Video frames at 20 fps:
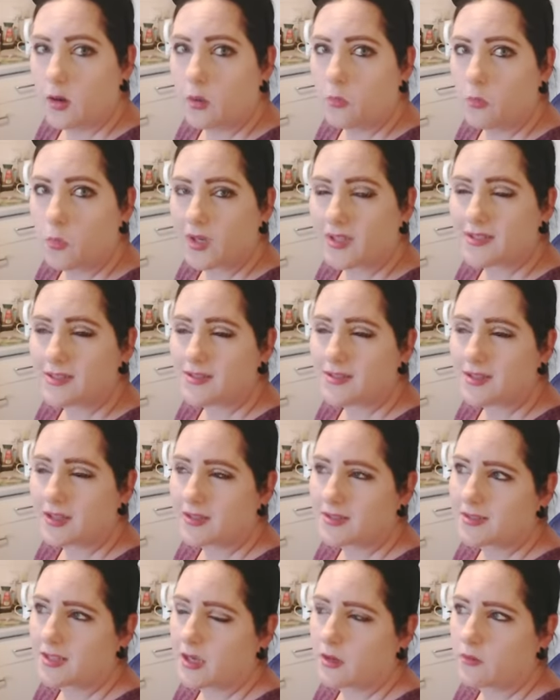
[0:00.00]
When I
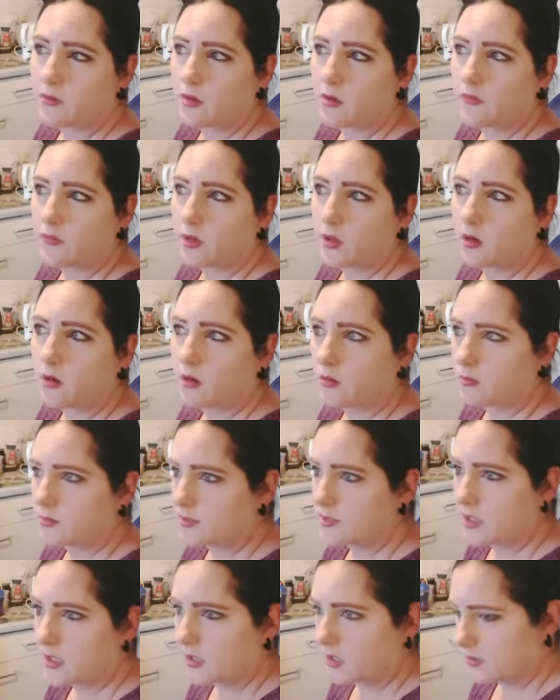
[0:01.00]
sat down the other night, I was
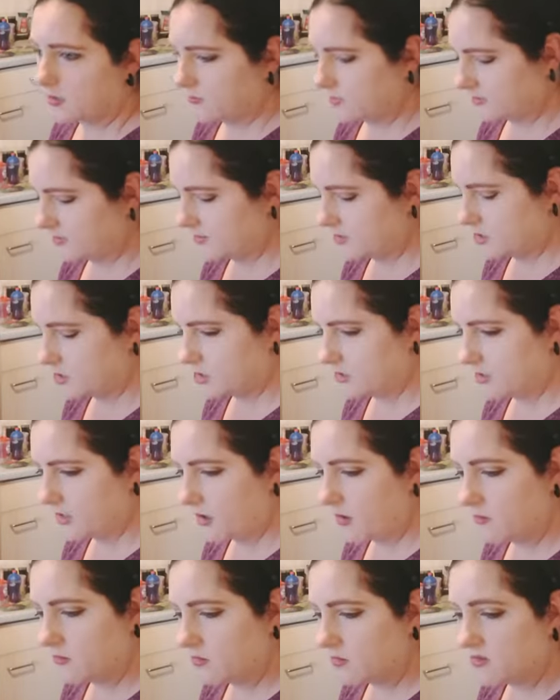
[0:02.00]
taking my stitching
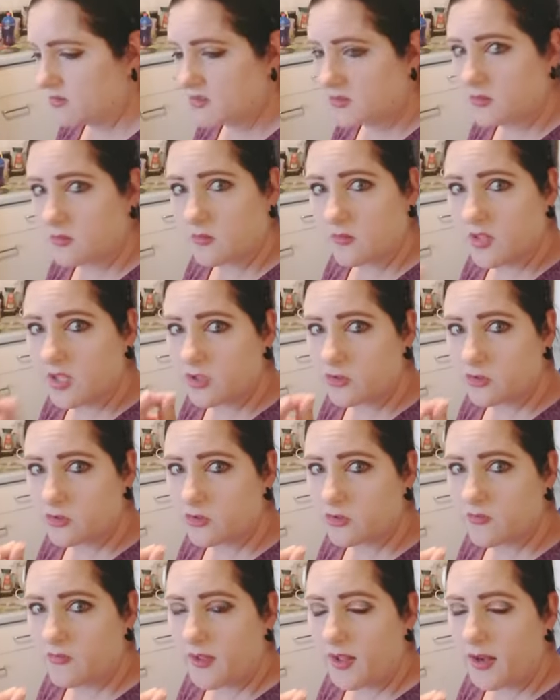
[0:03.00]
out and all of a sudden this
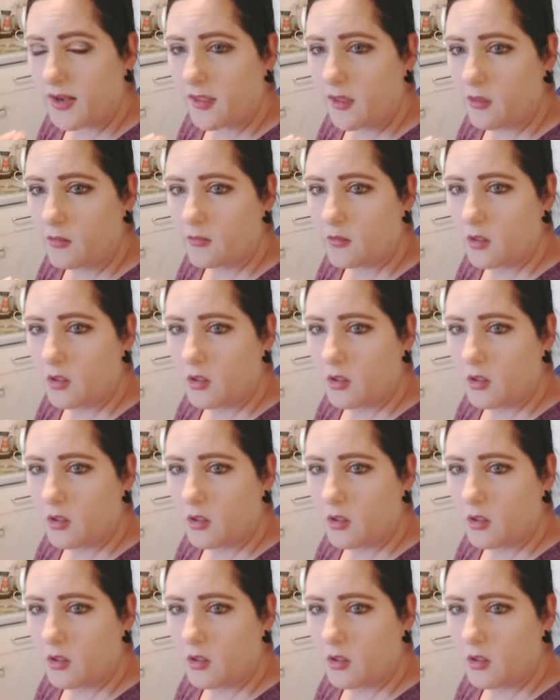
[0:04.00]
just fell out.